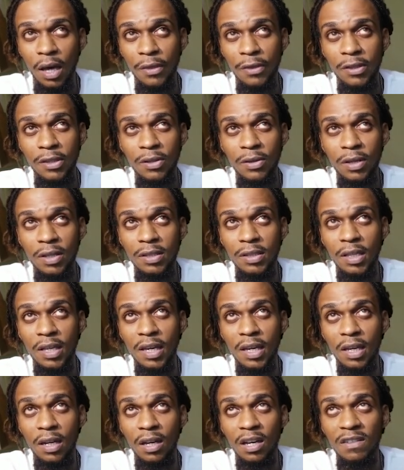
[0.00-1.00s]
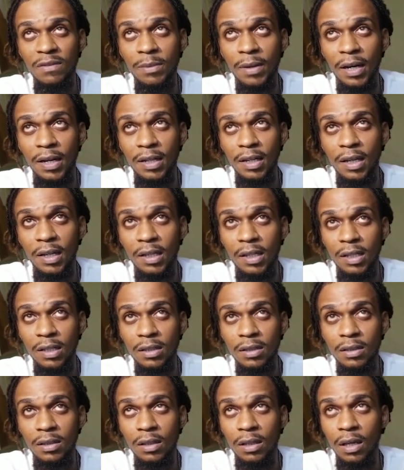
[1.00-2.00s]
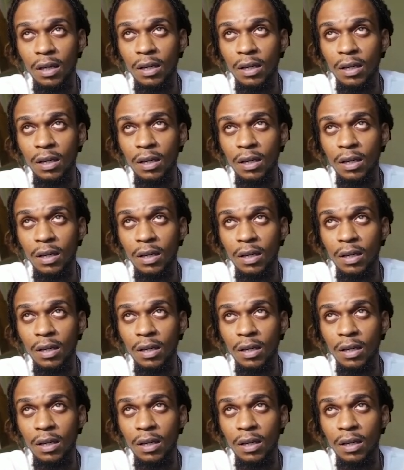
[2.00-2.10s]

I think you can take it off, but I like it.